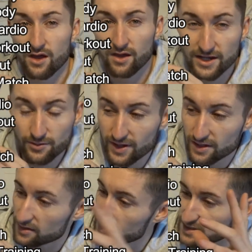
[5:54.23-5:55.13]

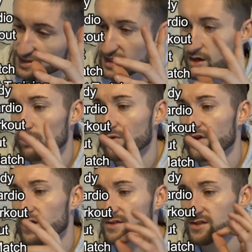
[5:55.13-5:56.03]
anyway, let's just get on with
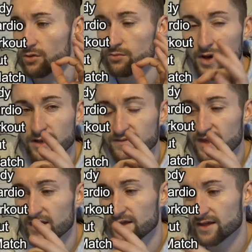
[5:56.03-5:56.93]
it. So
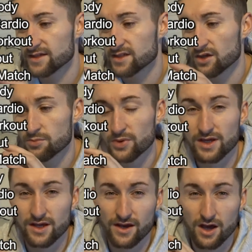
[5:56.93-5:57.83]
Monday is going to
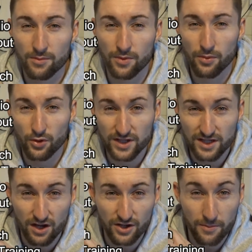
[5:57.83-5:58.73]
be an upper body
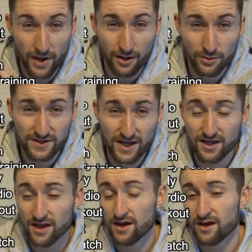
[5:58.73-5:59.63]
kind of power
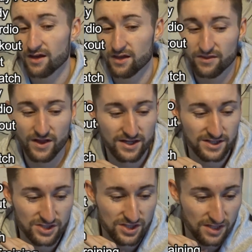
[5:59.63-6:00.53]
day. That
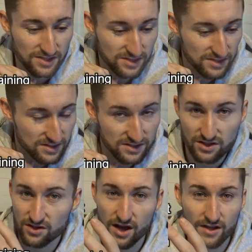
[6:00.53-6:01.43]
is
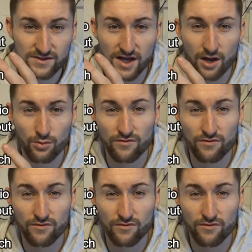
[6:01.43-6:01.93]
just to help with